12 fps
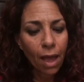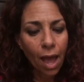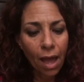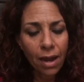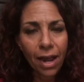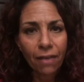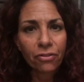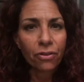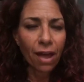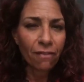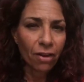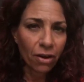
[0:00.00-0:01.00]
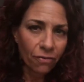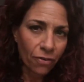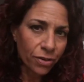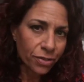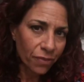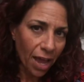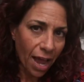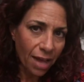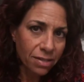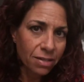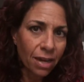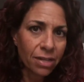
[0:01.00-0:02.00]
And after that very first
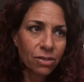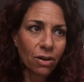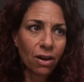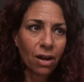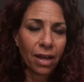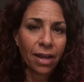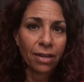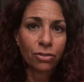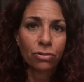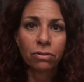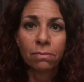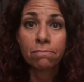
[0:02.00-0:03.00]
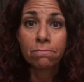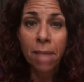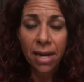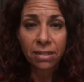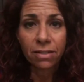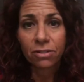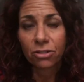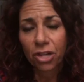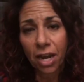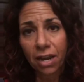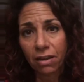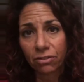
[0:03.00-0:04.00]
fast, I saw a tremendous
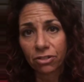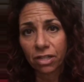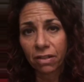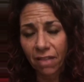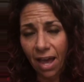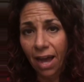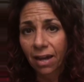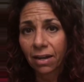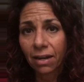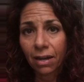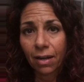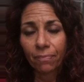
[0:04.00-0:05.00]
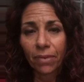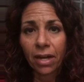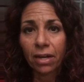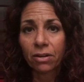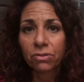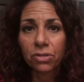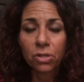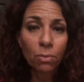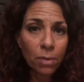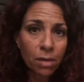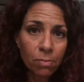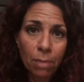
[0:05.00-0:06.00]
change in that. And I know so
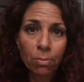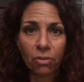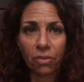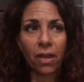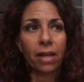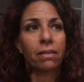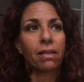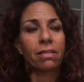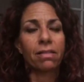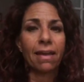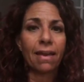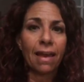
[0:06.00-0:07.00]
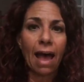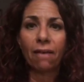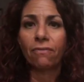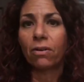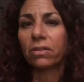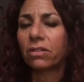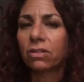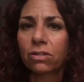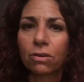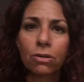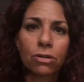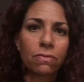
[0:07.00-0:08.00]
many people think that they have all these
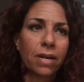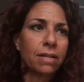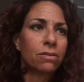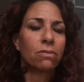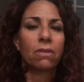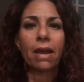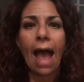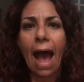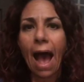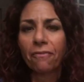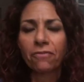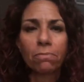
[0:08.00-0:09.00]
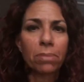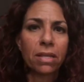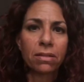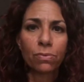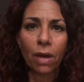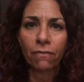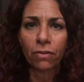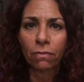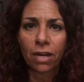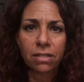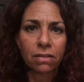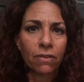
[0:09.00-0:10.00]
surgeries, so they have to be this way for the
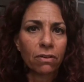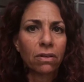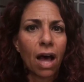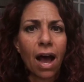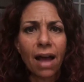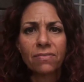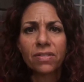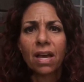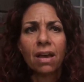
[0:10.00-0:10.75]
rest of their lives,